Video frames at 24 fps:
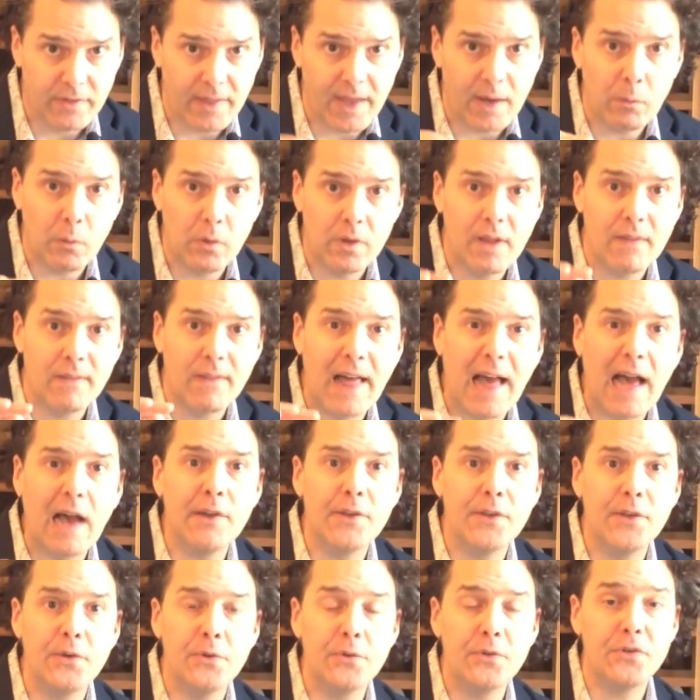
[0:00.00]
that will allow
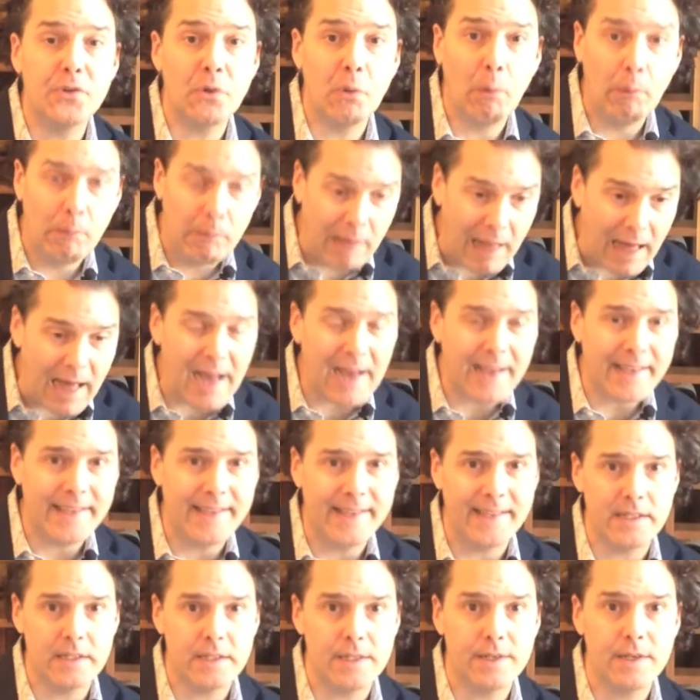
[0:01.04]
you to lock
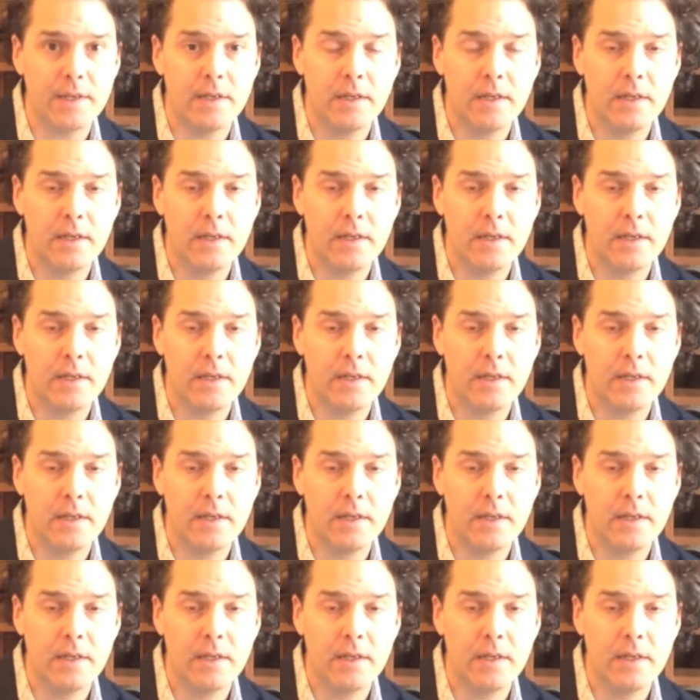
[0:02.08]
in